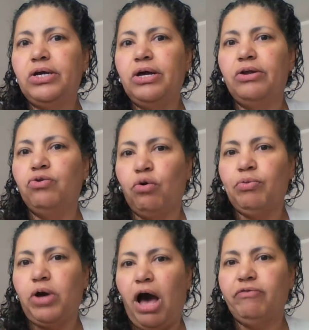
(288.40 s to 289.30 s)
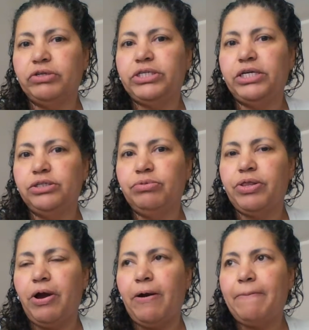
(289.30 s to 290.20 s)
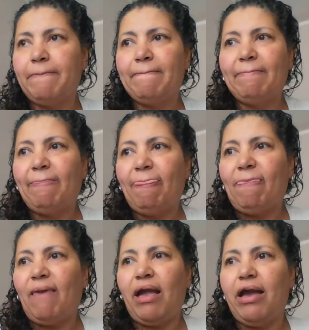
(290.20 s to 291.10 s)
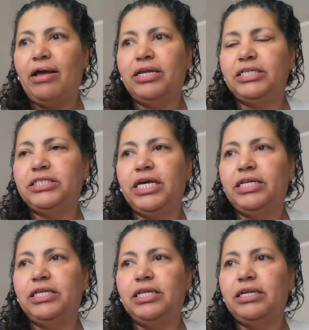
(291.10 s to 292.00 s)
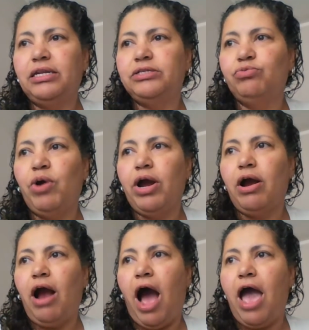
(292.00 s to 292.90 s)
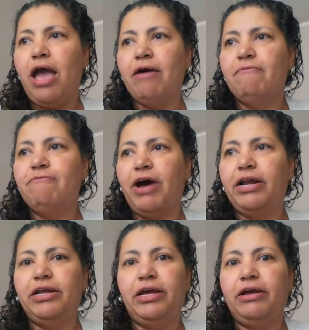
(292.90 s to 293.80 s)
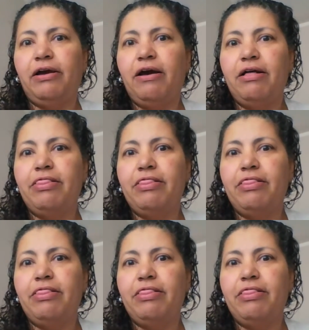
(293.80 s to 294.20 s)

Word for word: a normal conversation with her and it's getting to where I am finding